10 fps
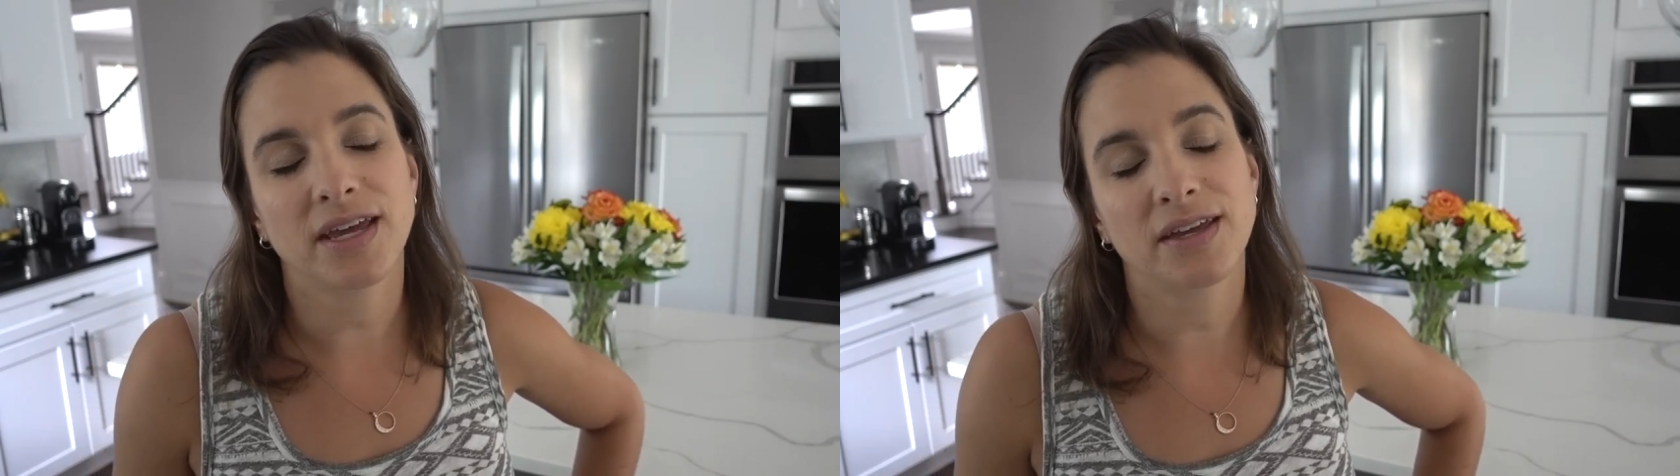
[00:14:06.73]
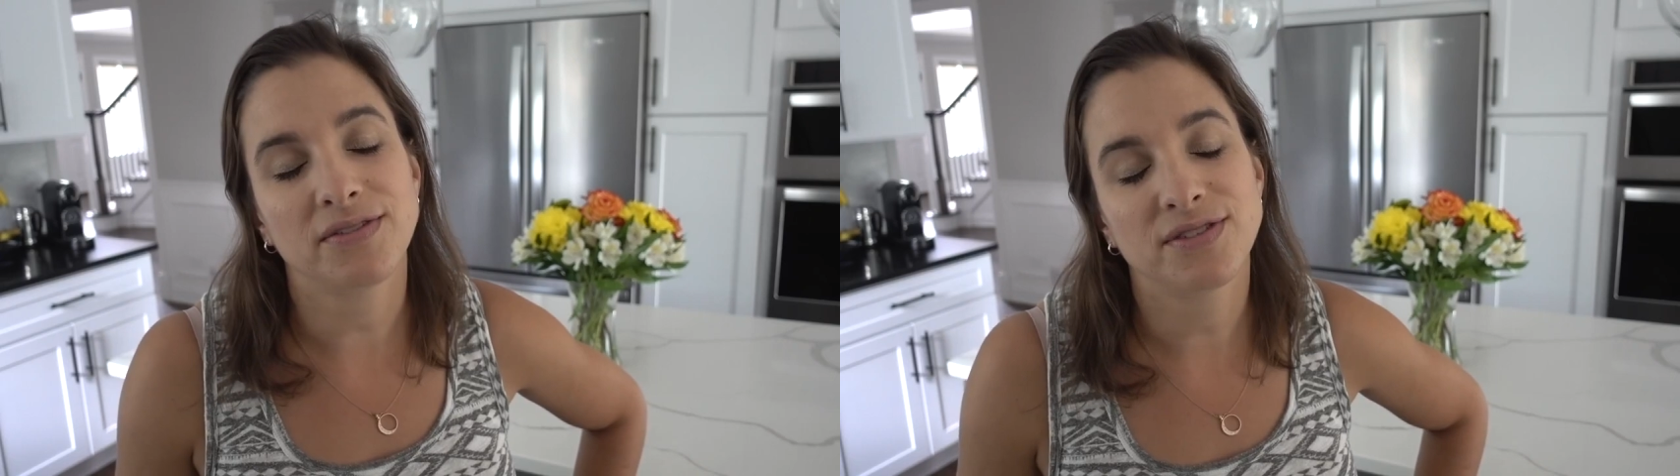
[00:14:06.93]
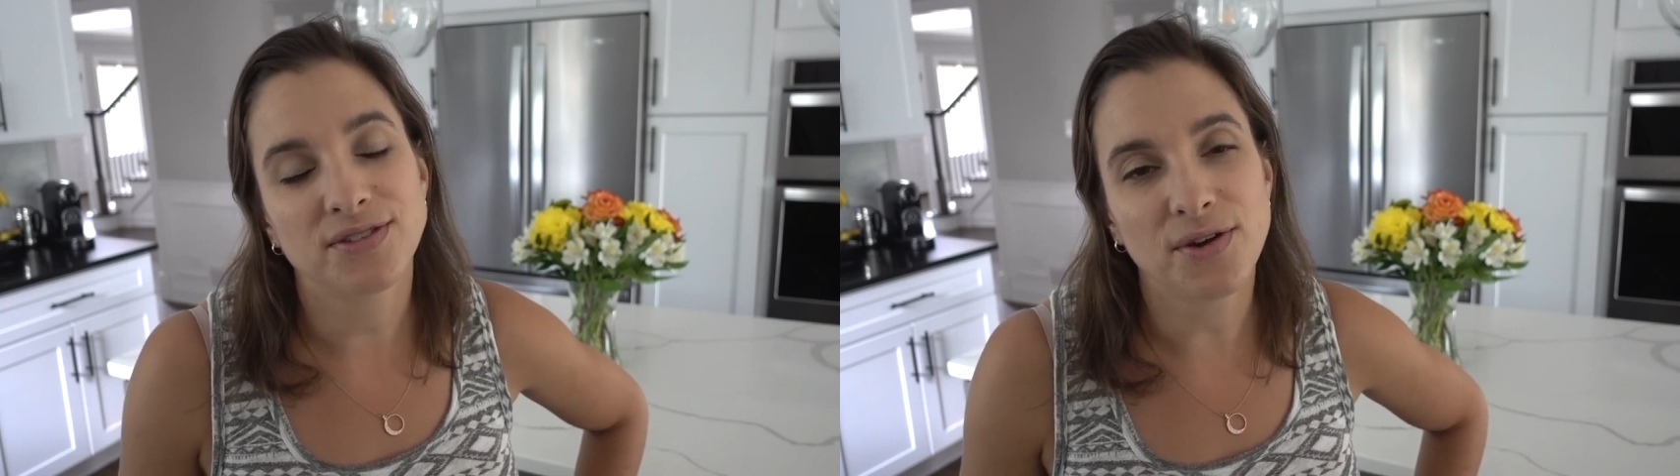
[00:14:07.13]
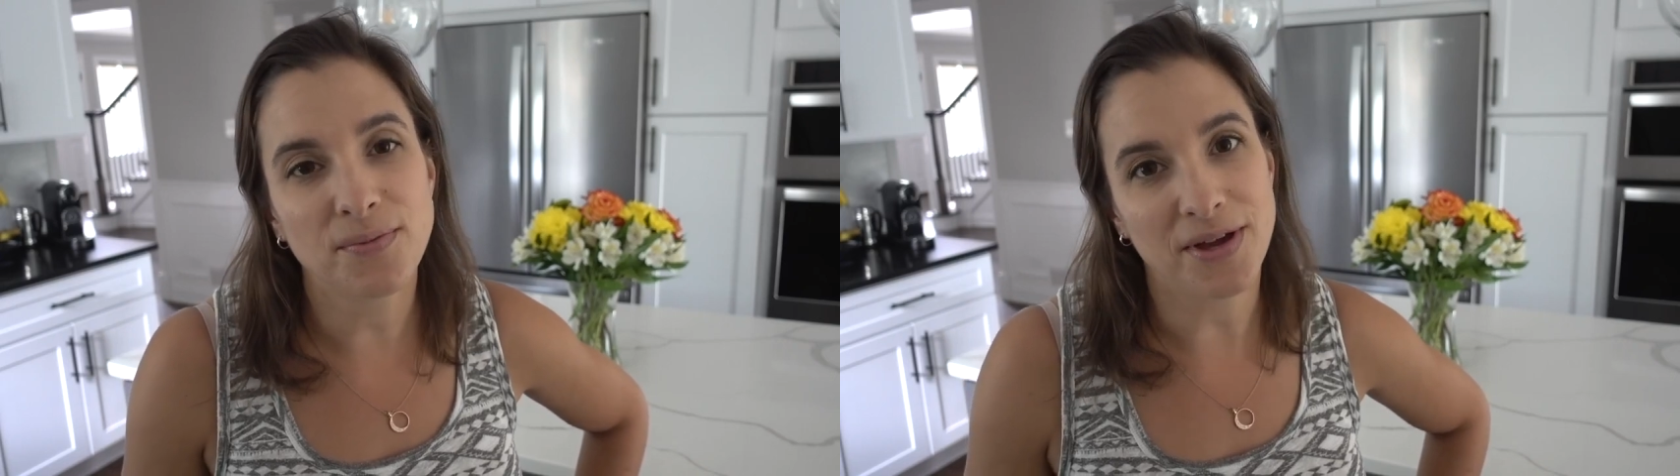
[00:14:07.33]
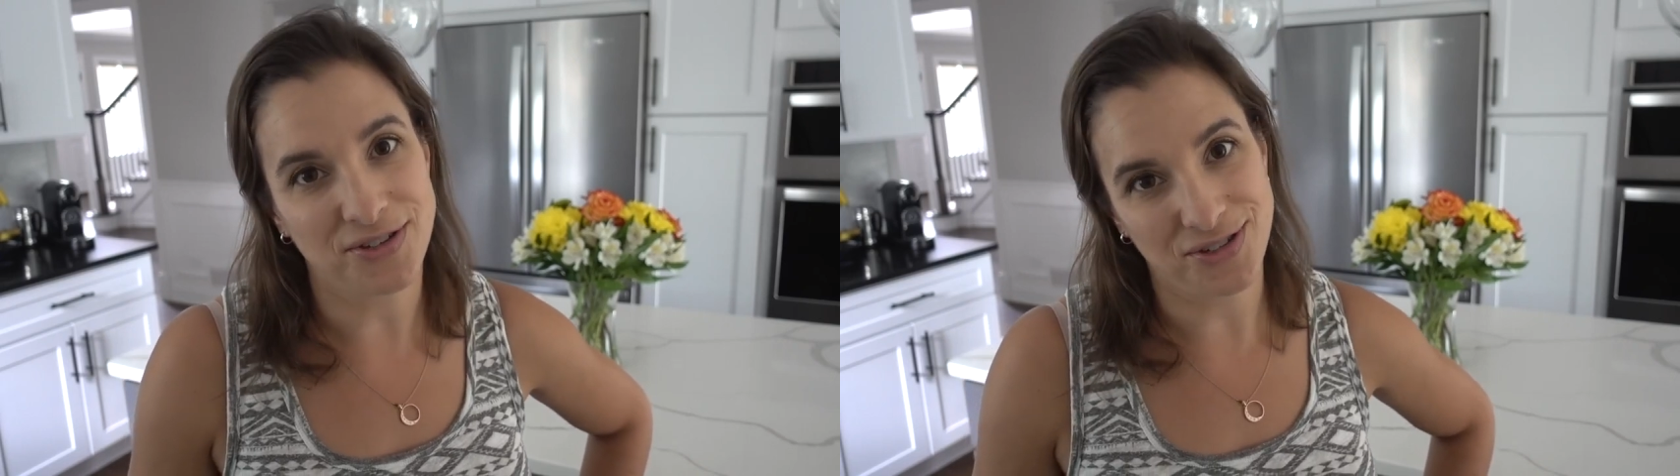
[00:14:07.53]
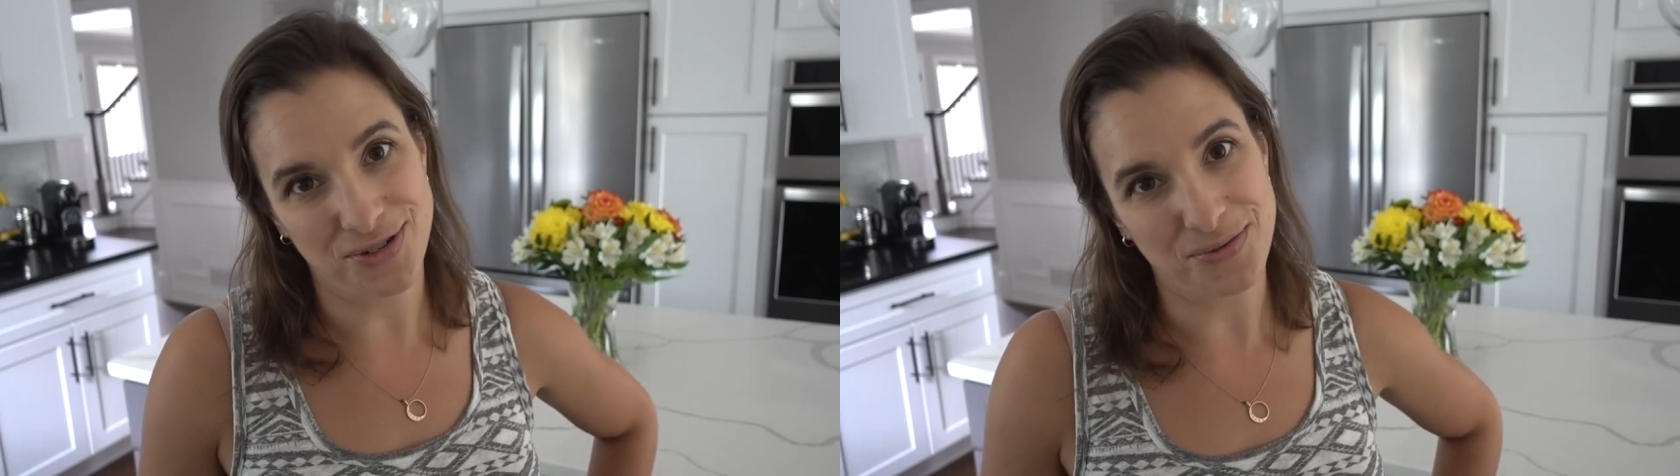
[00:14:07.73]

I have so much to